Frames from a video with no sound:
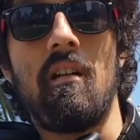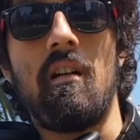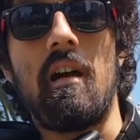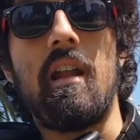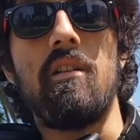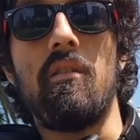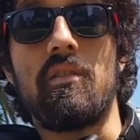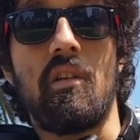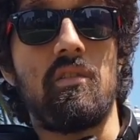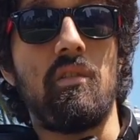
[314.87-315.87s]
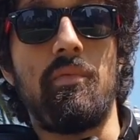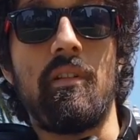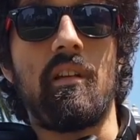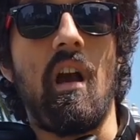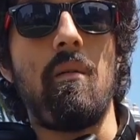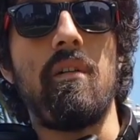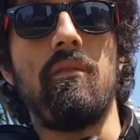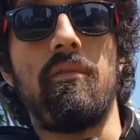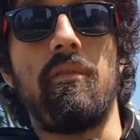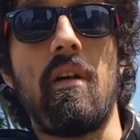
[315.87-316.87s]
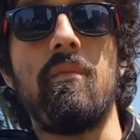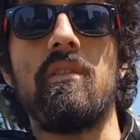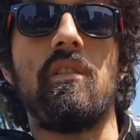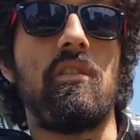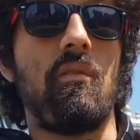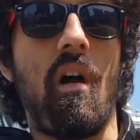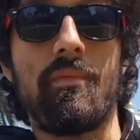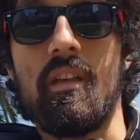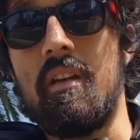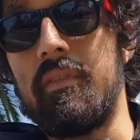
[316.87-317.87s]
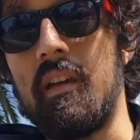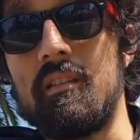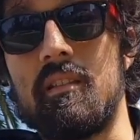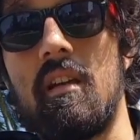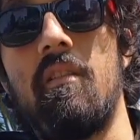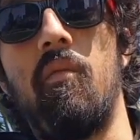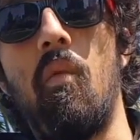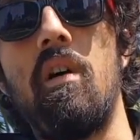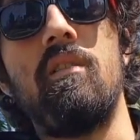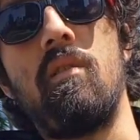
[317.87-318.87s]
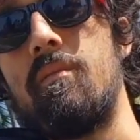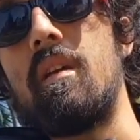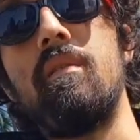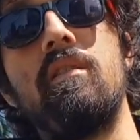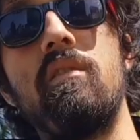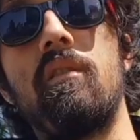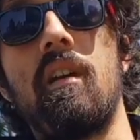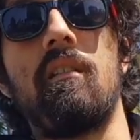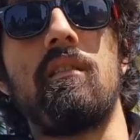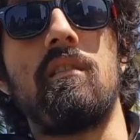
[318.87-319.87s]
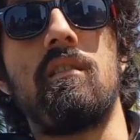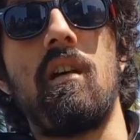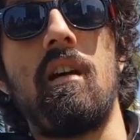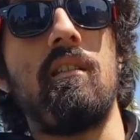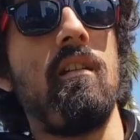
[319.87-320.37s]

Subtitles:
and I know it's also pretty common for families that do opt to have kids to have one or maybe two kids. It's not